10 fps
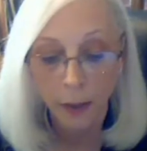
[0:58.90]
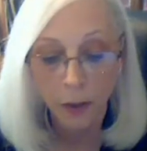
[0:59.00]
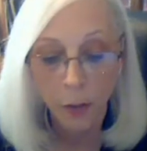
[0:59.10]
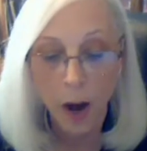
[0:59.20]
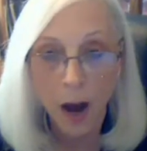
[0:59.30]

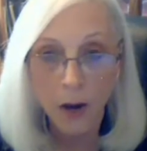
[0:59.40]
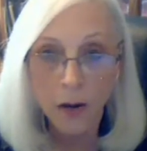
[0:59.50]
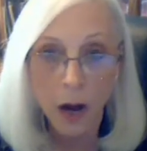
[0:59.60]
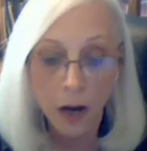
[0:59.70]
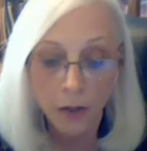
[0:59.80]
into a higher
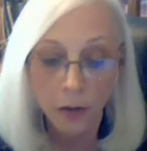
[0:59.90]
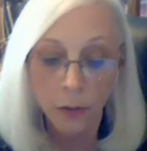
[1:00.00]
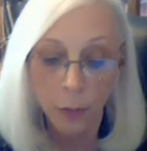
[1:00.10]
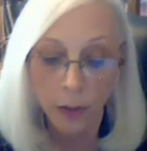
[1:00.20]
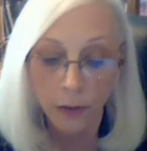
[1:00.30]
conscious
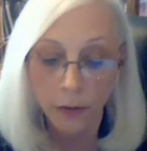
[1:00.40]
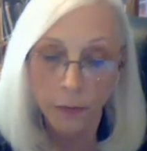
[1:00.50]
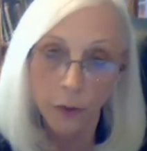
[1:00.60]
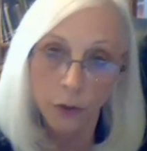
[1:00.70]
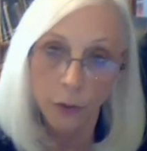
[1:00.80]
awareness
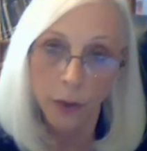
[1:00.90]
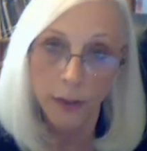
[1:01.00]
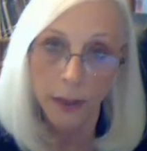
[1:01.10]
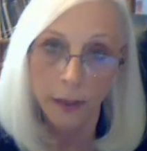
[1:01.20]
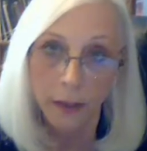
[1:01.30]
of your true
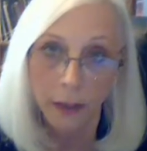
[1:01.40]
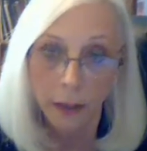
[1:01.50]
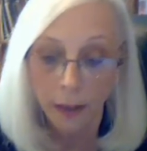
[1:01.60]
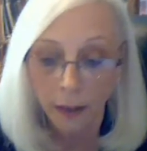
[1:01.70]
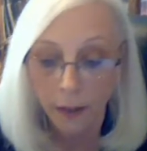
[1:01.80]
identity,
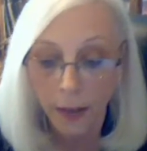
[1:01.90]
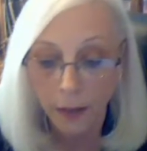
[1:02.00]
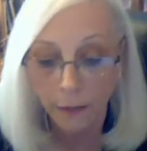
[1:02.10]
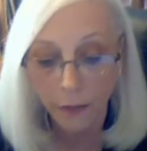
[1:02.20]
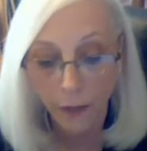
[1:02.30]

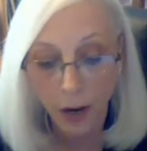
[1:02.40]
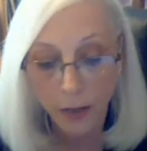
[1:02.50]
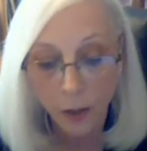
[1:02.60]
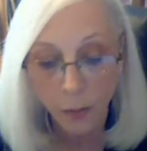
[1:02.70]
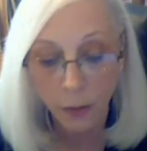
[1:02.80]
that of
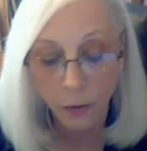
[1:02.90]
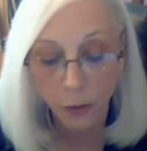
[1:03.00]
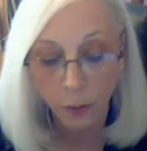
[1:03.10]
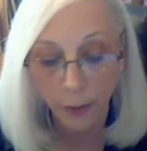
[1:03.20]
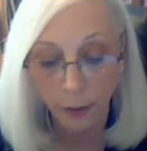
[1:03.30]
divine
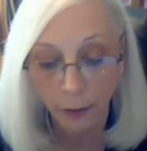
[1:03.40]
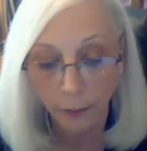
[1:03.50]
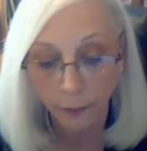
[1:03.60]
spiritual being.